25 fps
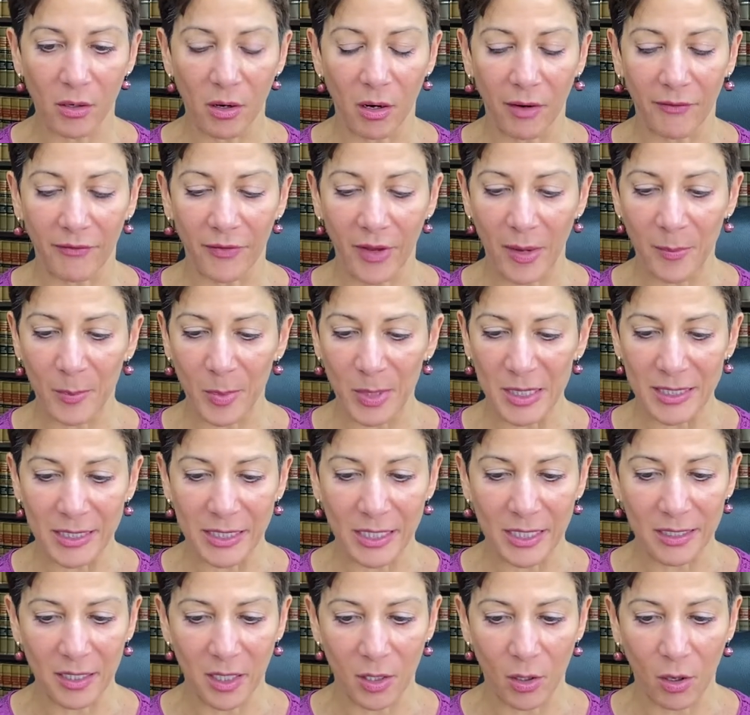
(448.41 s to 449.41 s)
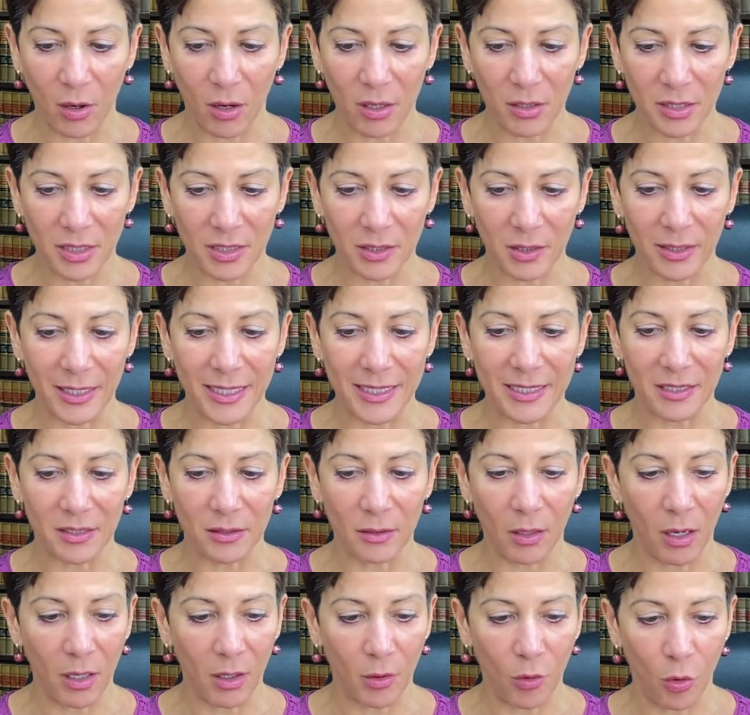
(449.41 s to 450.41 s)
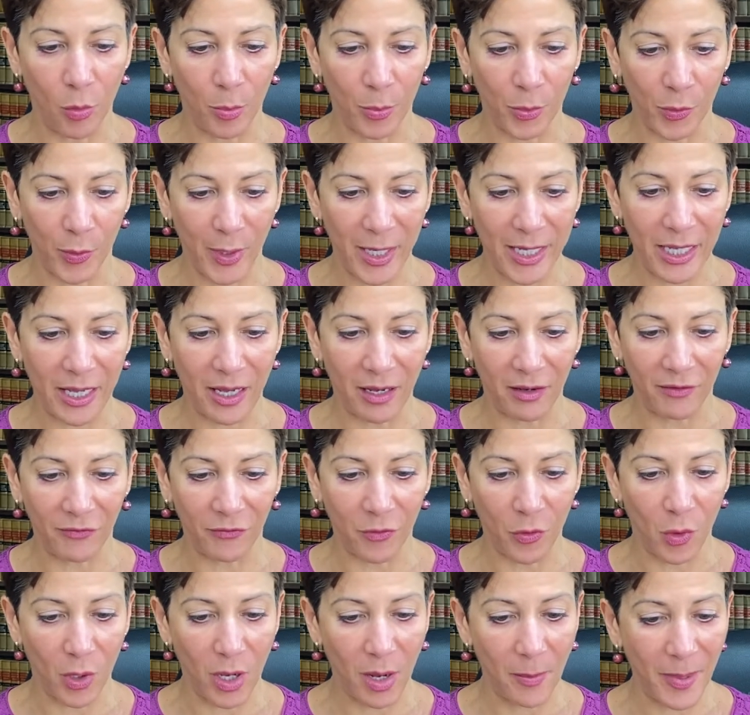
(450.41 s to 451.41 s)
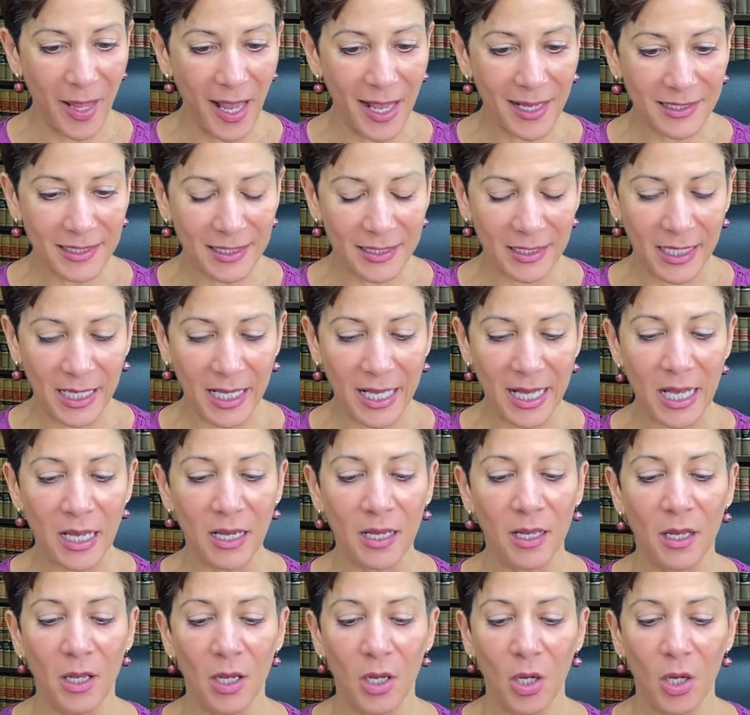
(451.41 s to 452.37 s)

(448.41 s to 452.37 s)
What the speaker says: of embassies and consulates not operating at full capacity,